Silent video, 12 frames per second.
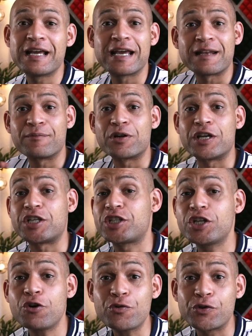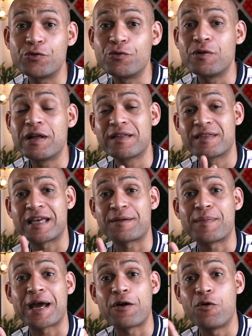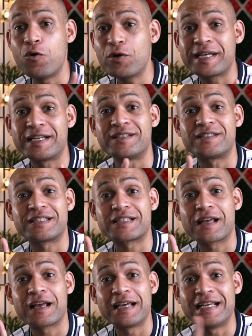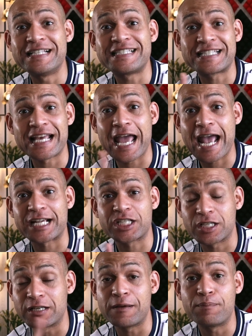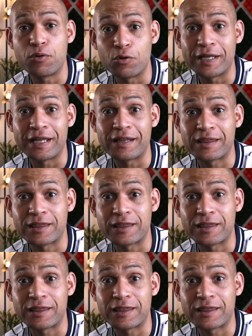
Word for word: and I'm gonna show you that my audience is actually pulling